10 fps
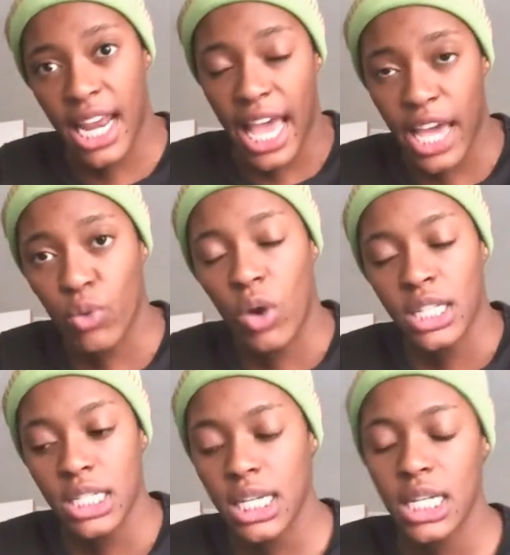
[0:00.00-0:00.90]
that I had
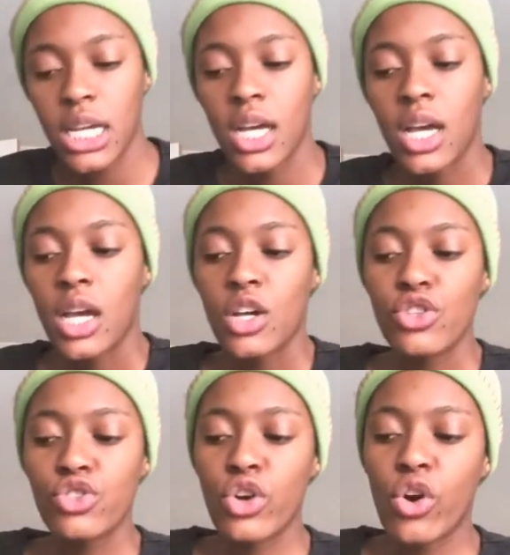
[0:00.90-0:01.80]
wanted.
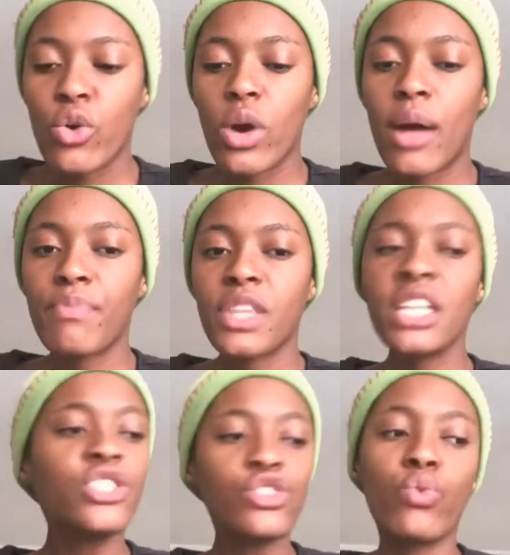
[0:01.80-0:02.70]
So
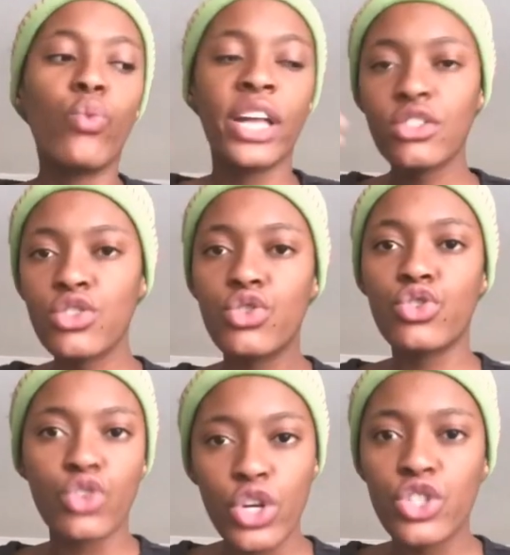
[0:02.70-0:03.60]
he just went
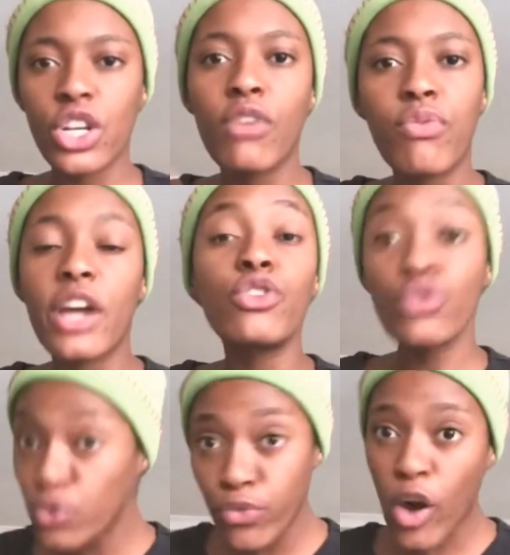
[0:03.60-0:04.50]
to search of a
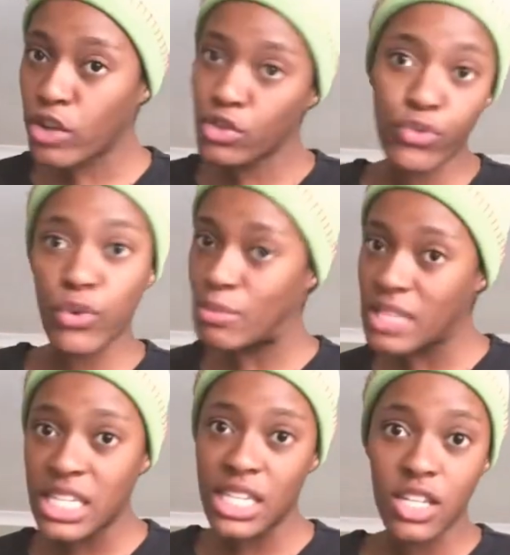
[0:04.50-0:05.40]
new font for
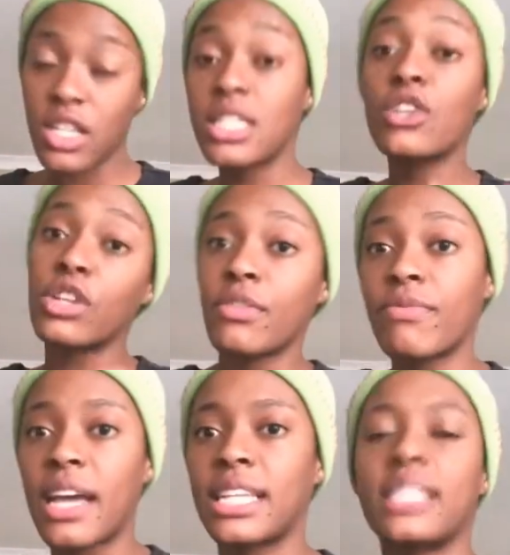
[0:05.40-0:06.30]
me because he
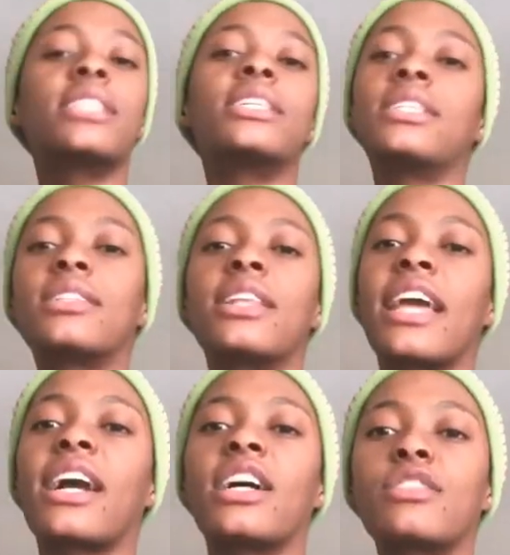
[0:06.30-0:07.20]
couldn't find it. He didn't
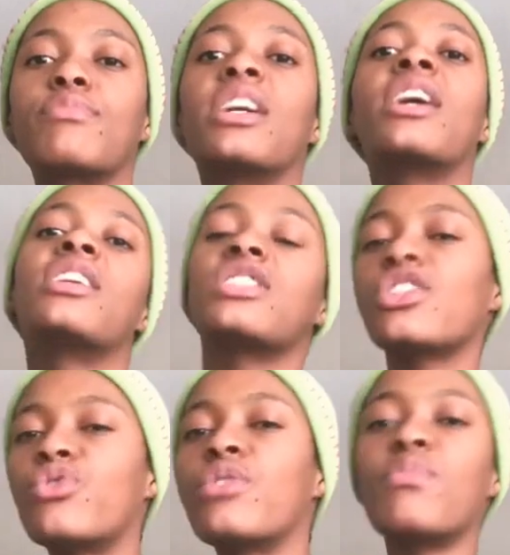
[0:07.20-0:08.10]
like ask me,
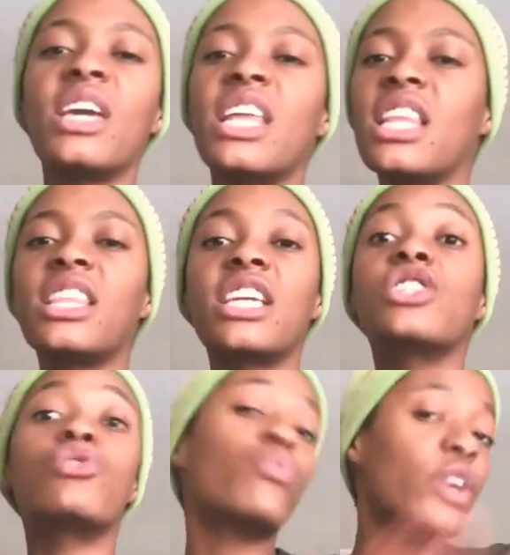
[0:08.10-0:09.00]
search with me and anything.
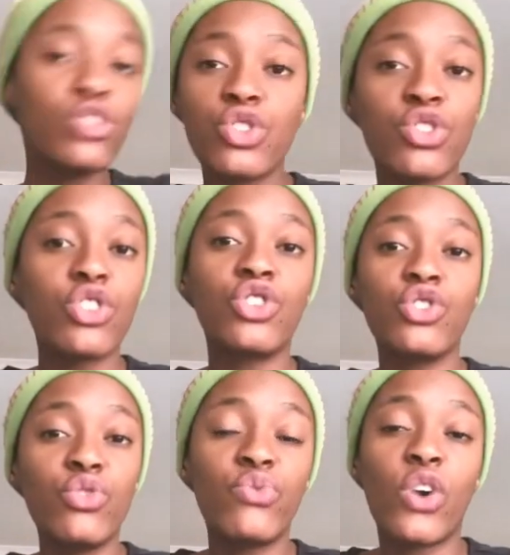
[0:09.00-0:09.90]
He just went to search a
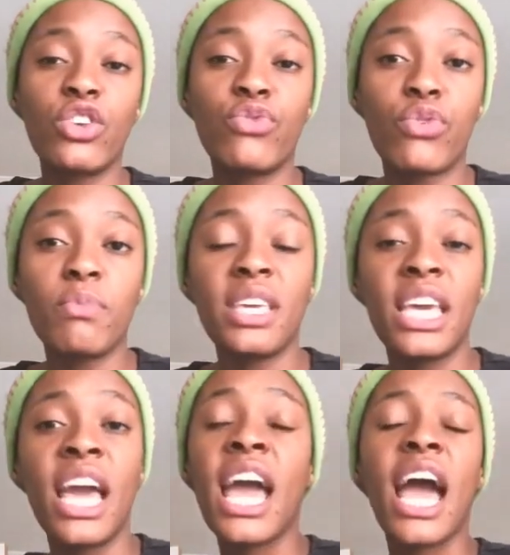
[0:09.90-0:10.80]
new font for
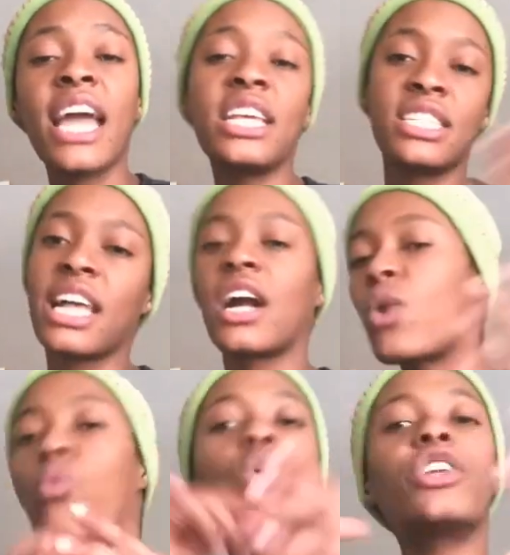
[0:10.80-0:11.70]
me. And he's like,
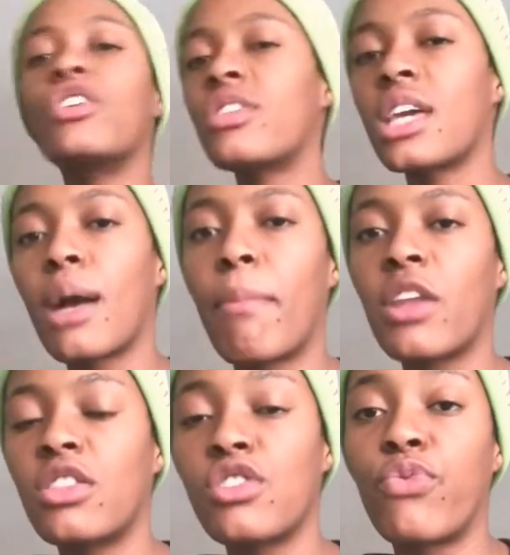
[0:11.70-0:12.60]
what do you think
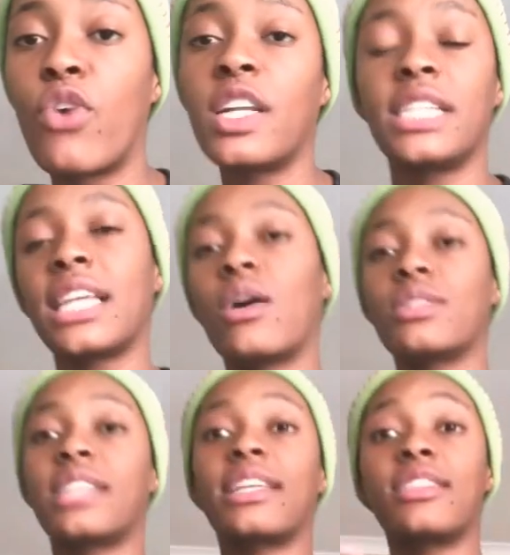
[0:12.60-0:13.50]
about this font? And I
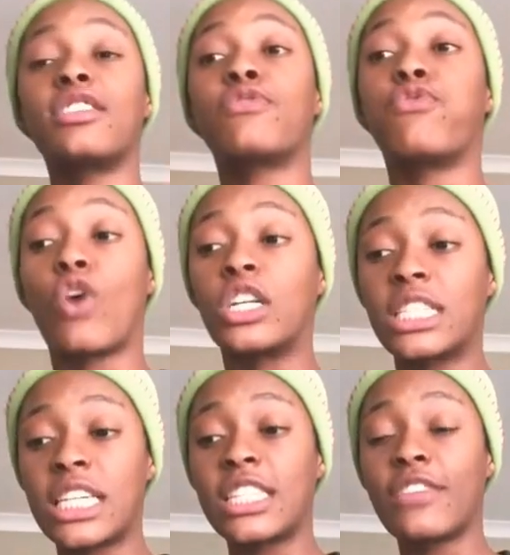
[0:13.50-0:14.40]
was like, this
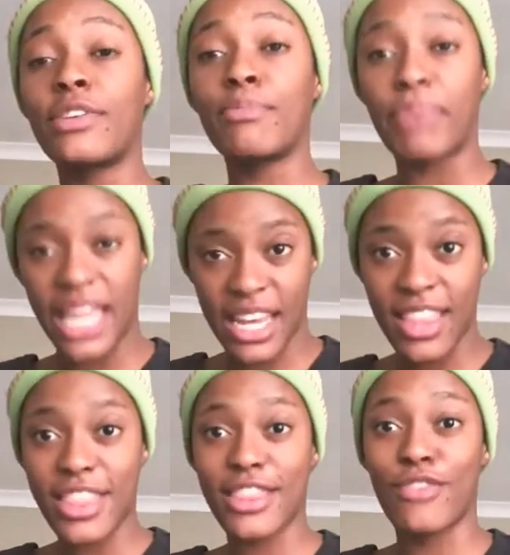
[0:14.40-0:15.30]
font is even
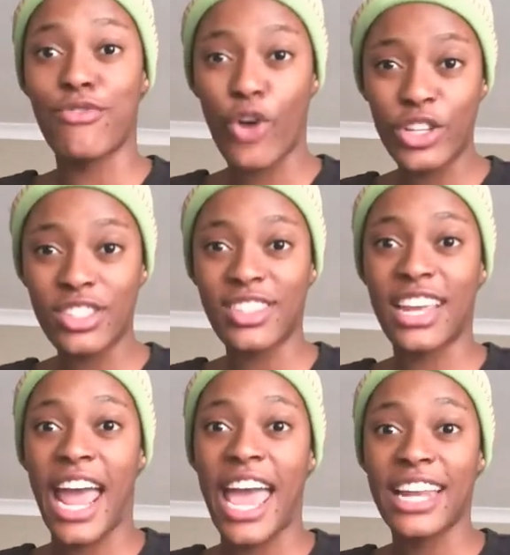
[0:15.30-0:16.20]
better than the font
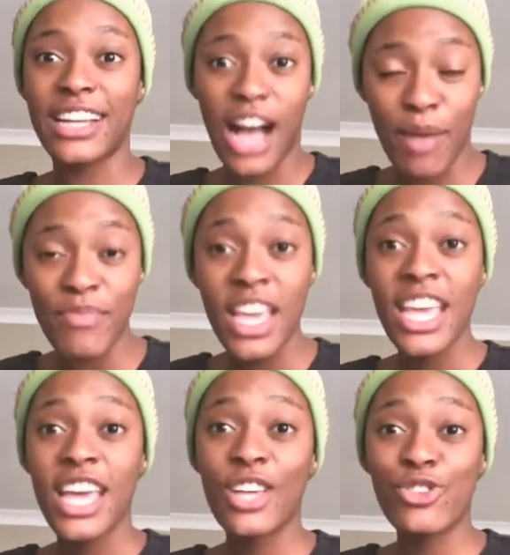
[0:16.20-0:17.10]
that I had come
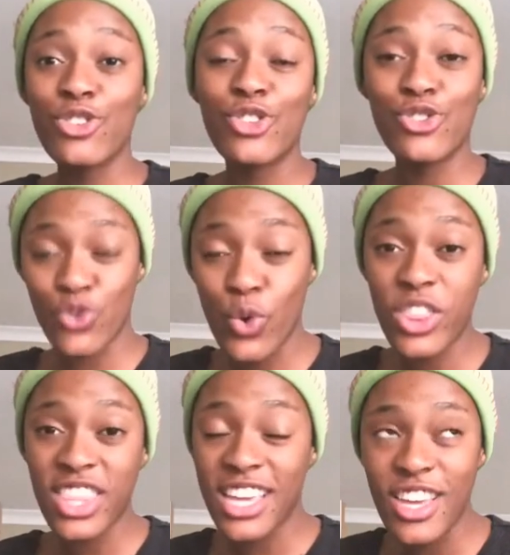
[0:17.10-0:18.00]
into the store
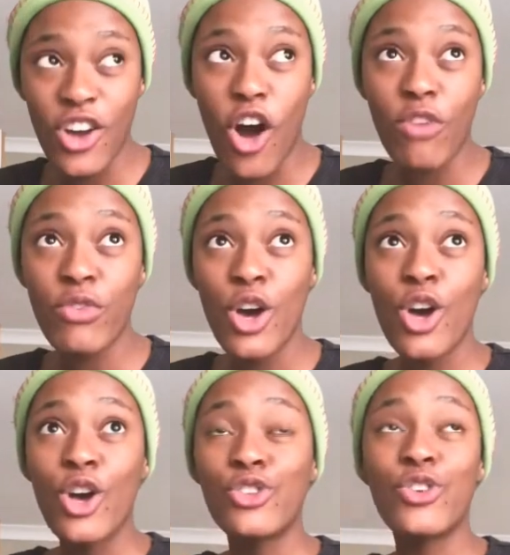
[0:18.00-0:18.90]
thinking of.
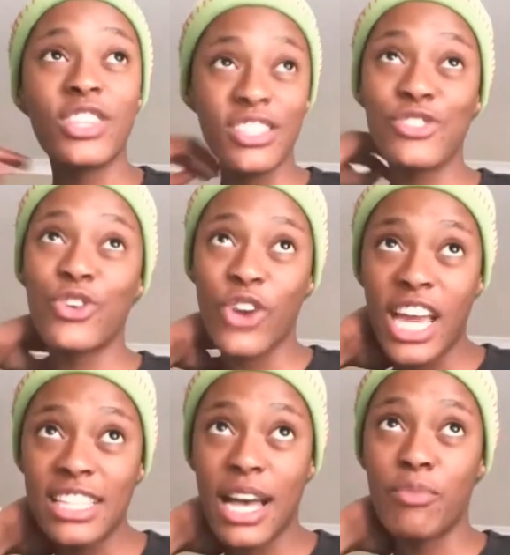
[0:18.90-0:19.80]
So this is
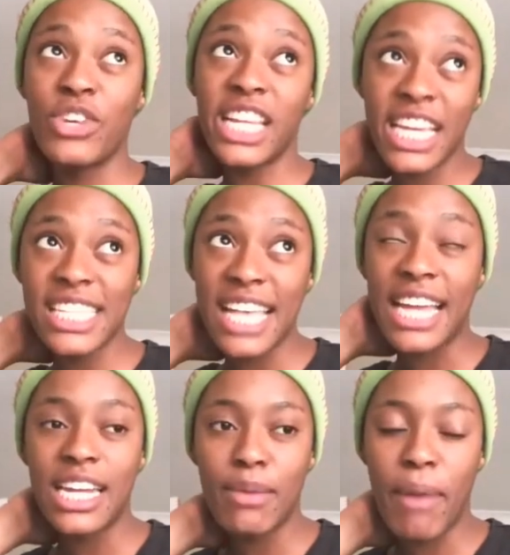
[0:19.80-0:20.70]
great. I'm really
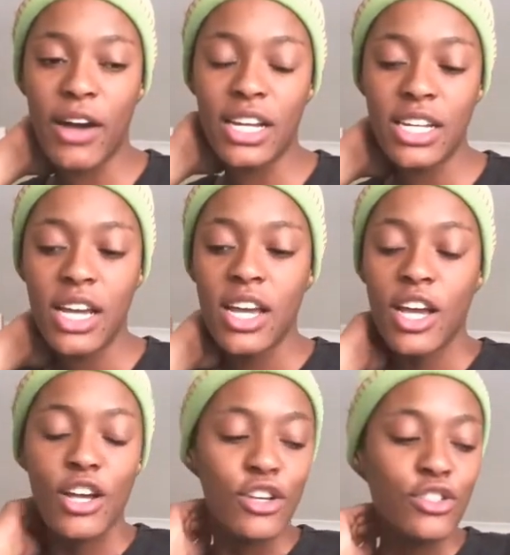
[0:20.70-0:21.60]
excited about it.
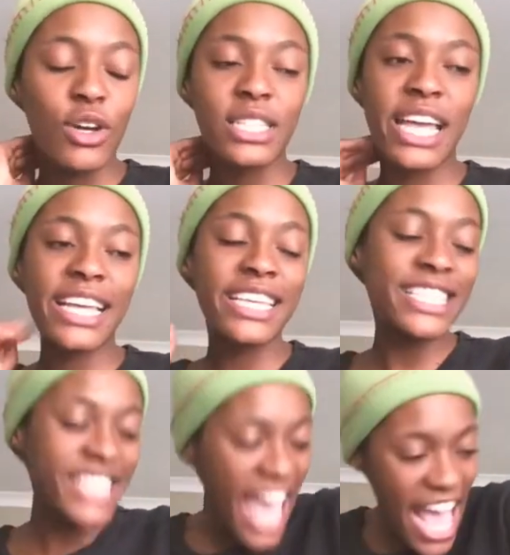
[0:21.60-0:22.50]
So I was like,
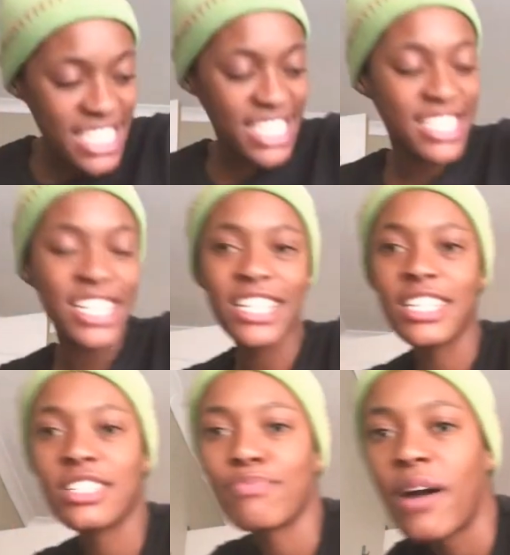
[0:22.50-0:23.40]
yes,
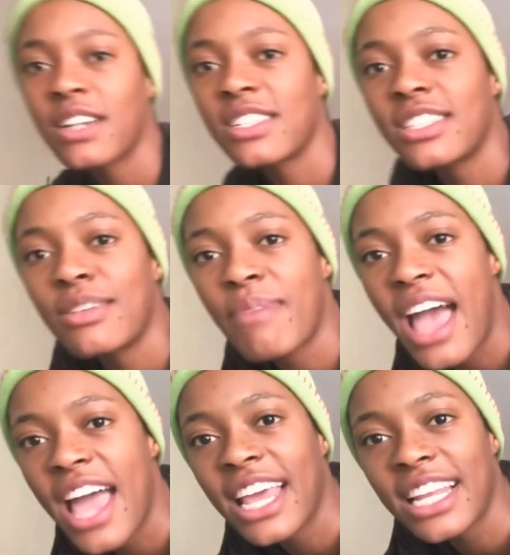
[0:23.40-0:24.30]
Sparks is the
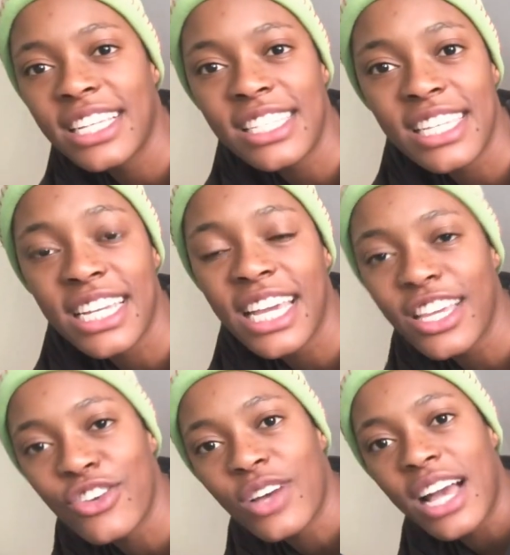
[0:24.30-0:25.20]
man at
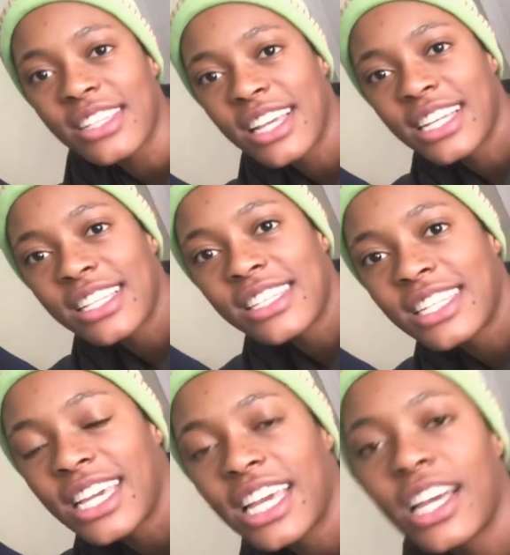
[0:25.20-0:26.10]
Incityink, you guys, at
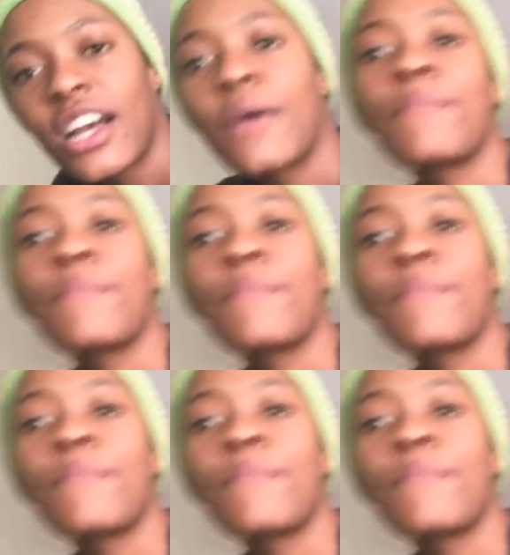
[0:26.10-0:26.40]
Incityink.